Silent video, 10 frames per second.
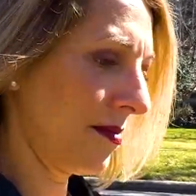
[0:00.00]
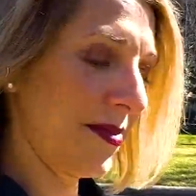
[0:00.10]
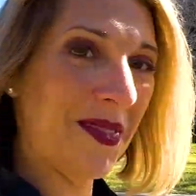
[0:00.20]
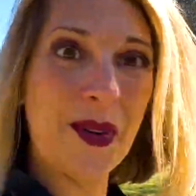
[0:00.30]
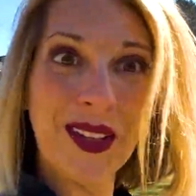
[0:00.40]

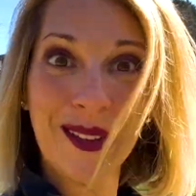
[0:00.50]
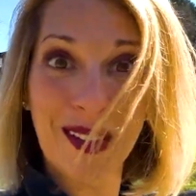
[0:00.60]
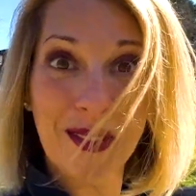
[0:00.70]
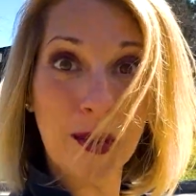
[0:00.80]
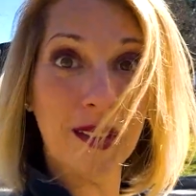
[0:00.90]
when you live in
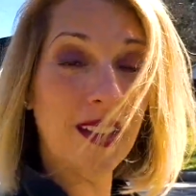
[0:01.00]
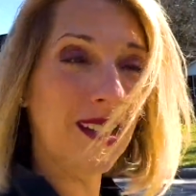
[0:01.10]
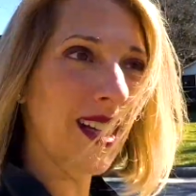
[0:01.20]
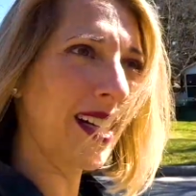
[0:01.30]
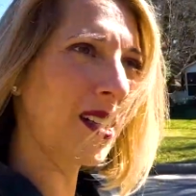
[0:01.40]
North
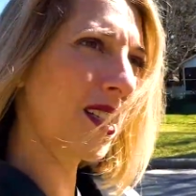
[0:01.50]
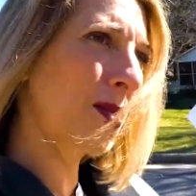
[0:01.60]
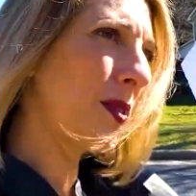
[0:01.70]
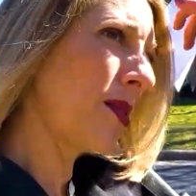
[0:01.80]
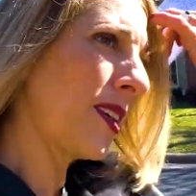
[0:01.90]
Carolina, because we
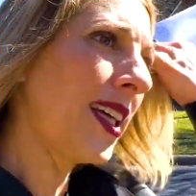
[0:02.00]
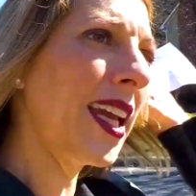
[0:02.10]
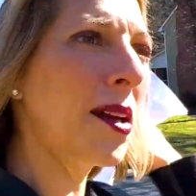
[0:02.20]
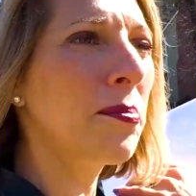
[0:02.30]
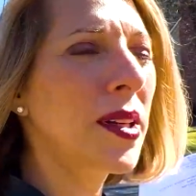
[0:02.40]
really can
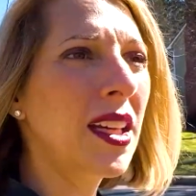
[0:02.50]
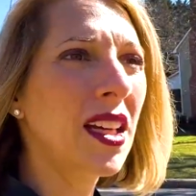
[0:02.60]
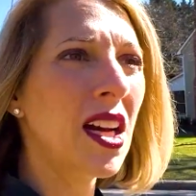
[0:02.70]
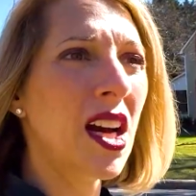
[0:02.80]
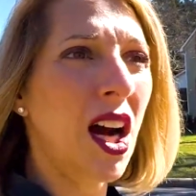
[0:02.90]
be
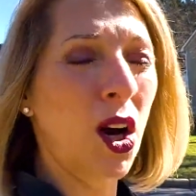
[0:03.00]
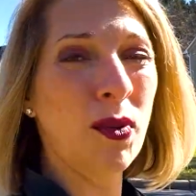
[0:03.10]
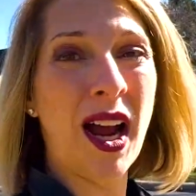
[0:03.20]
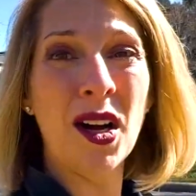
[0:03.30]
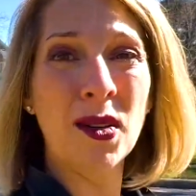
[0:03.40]

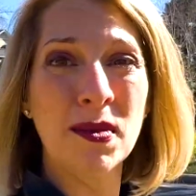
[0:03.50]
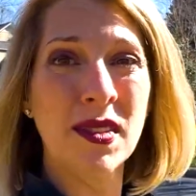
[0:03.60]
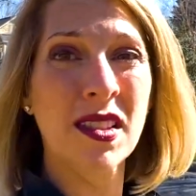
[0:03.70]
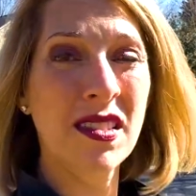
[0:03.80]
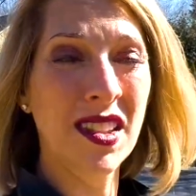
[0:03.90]
around
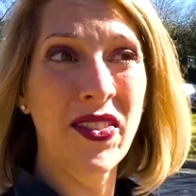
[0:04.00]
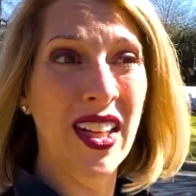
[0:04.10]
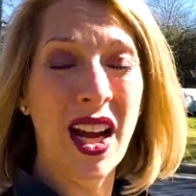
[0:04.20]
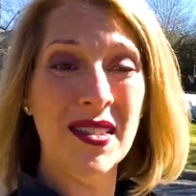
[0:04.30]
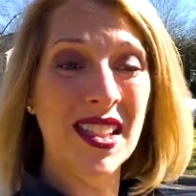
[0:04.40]
living
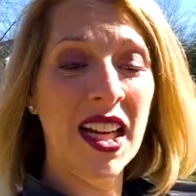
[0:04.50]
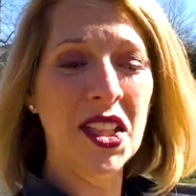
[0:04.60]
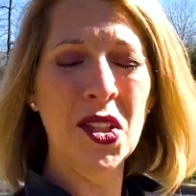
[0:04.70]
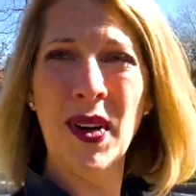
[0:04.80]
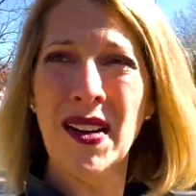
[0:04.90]
outside year
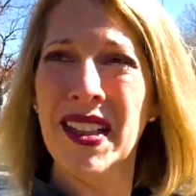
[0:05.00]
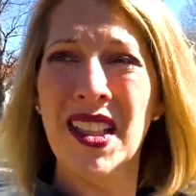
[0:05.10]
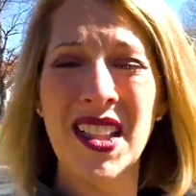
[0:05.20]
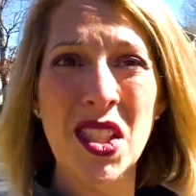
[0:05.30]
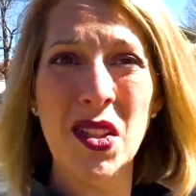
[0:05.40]
round here,
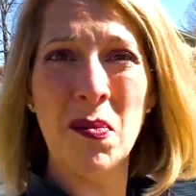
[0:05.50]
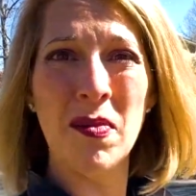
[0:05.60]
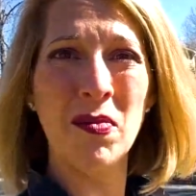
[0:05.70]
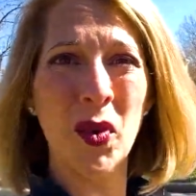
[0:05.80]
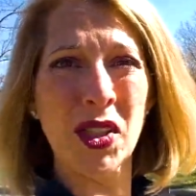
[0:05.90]
because our
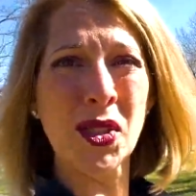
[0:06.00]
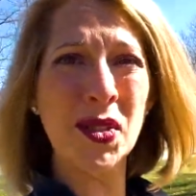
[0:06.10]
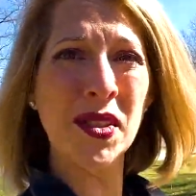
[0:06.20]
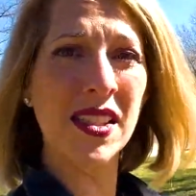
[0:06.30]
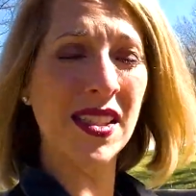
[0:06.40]
winters
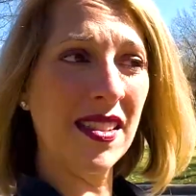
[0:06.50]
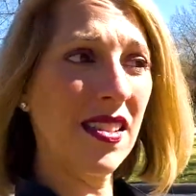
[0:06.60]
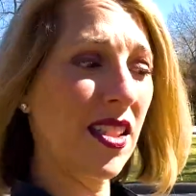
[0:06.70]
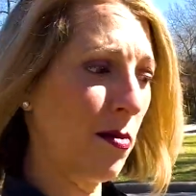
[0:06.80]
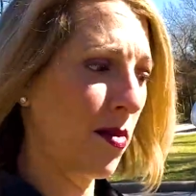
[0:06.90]
and
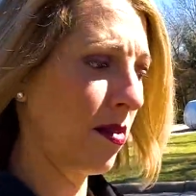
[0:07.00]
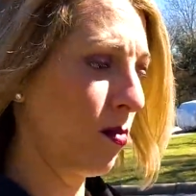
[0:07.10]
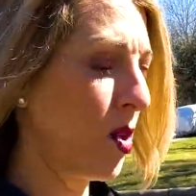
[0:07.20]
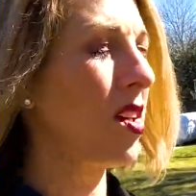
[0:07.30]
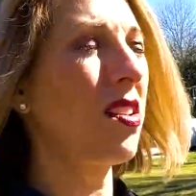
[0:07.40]

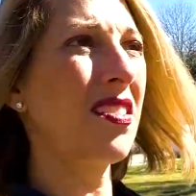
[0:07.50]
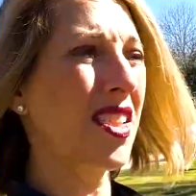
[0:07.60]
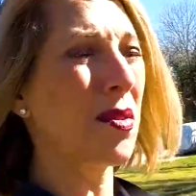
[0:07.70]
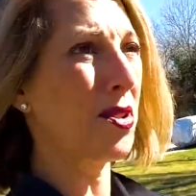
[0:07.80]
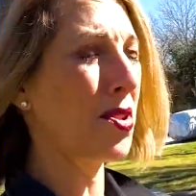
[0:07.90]
our
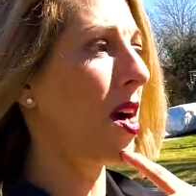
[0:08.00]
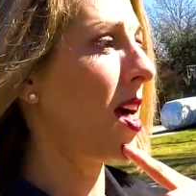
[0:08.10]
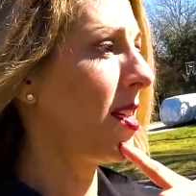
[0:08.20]
summers are hot.